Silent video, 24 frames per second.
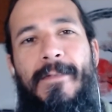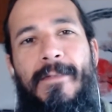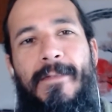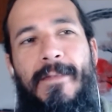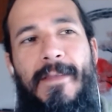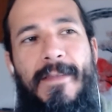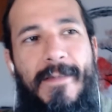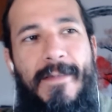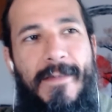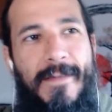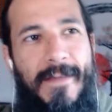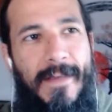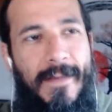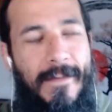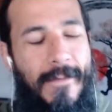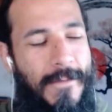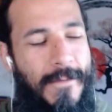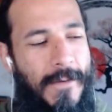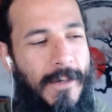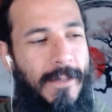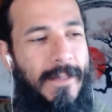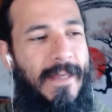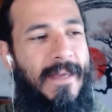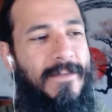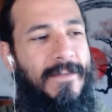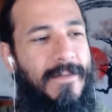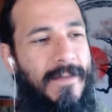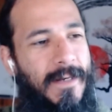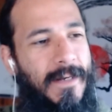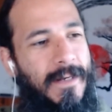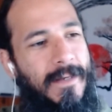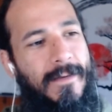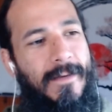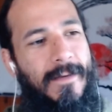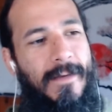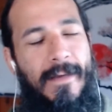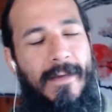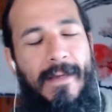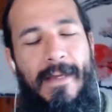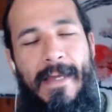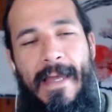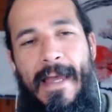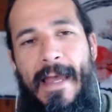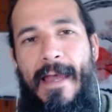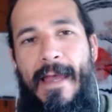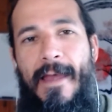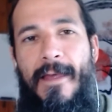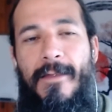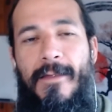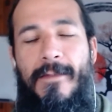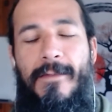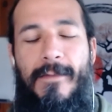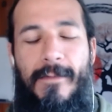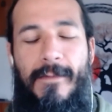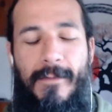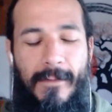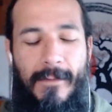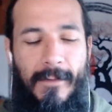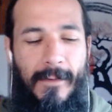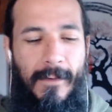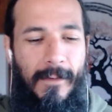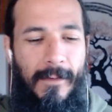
This is it. Third density has